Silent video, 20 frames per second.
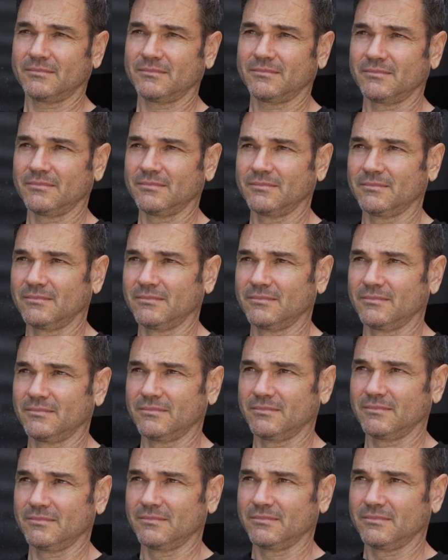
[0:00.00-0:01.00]

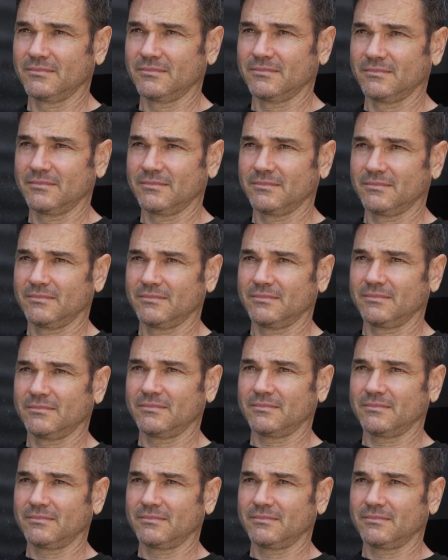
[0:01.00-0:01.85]
Nobody speaks.